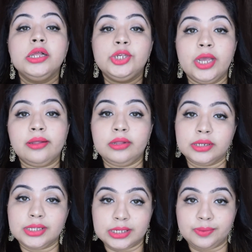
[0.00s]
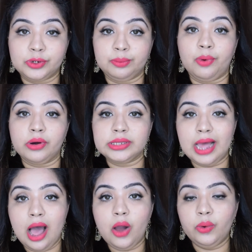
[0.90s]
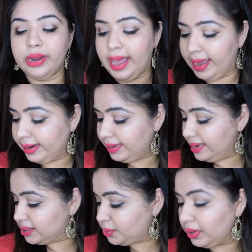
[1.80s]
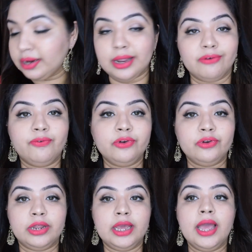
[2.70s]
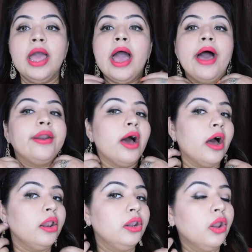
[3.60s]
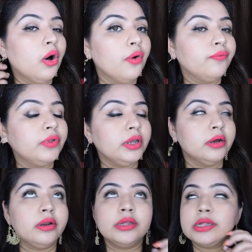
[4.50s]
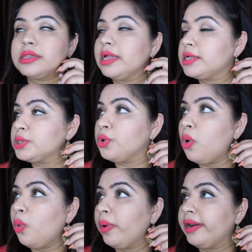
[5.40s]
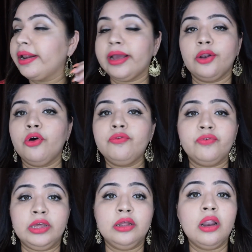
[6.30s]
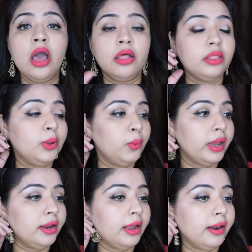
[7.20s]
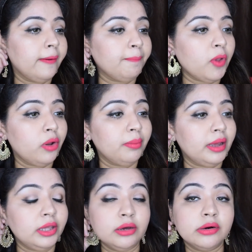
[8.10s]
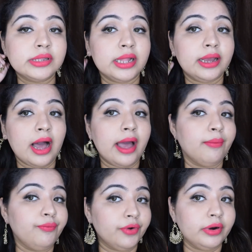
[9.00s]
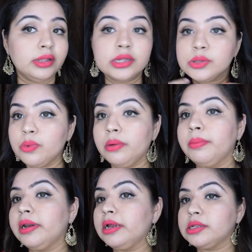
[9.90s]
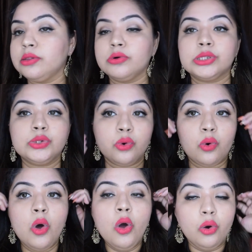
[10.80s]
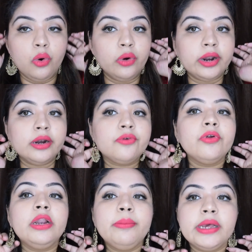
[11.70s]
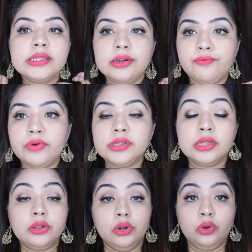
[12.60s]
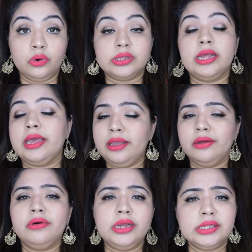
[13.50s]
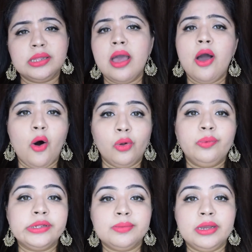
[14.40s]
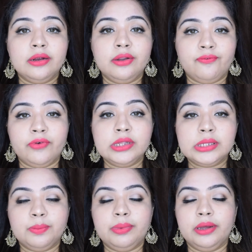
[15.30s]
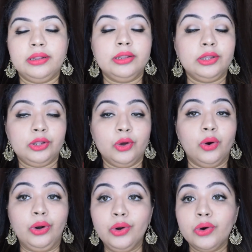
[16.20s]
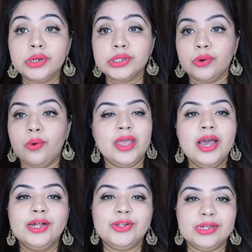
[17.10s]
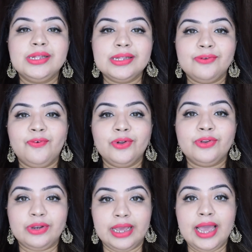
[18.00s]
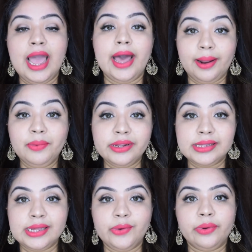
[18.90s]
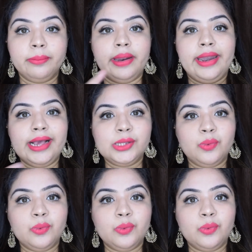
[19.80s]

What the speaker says: check the description box out. And yes, we are done for today, and I love the earrings. It's like so weighted. I cannot feel the weight on my ears like I am wearing this one, but it looks so good, and it really makes a difference in the looks. Like earrings always make a difference in your look. So this is it for today, and I'm gonna see you in my next